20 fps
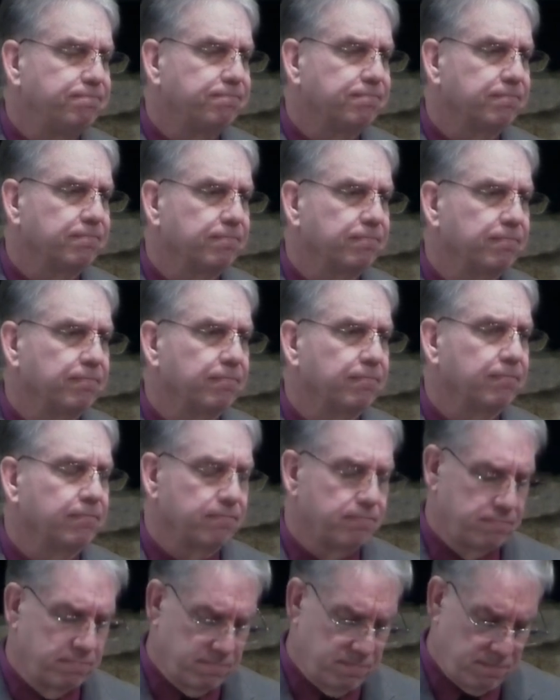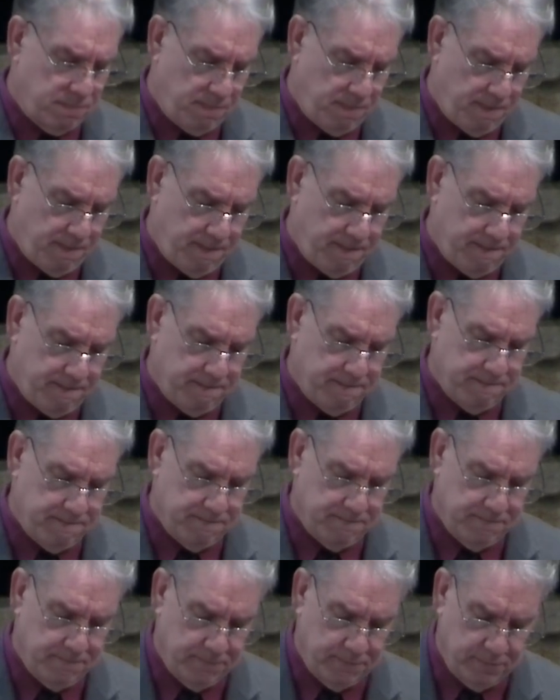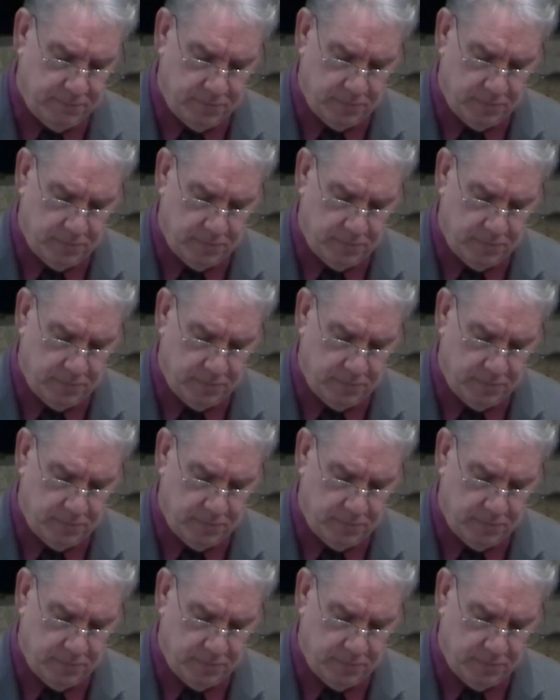No one is speaking in this clip.